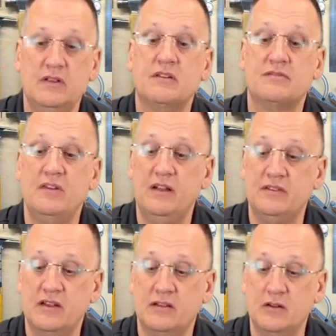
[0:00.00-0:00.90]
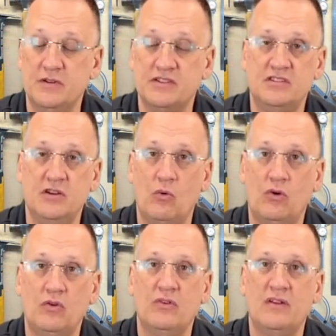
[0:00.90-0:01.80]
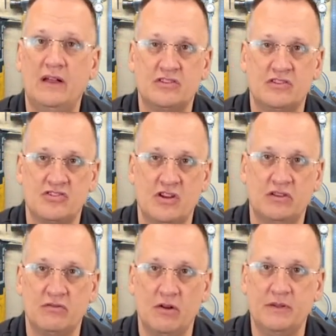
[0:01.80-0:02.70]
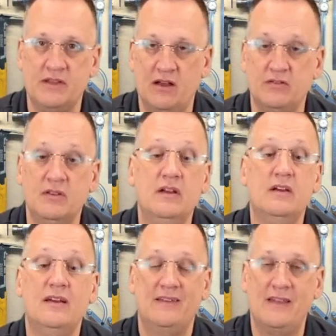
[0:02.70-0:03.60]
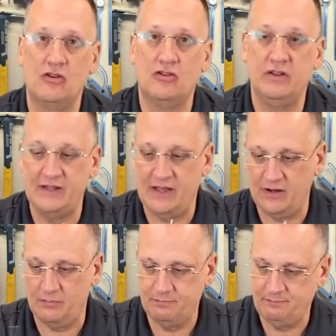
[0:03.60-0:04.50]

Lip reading: If not, take a little bit of steel wool and just gently rub it down, and that'll clean that up.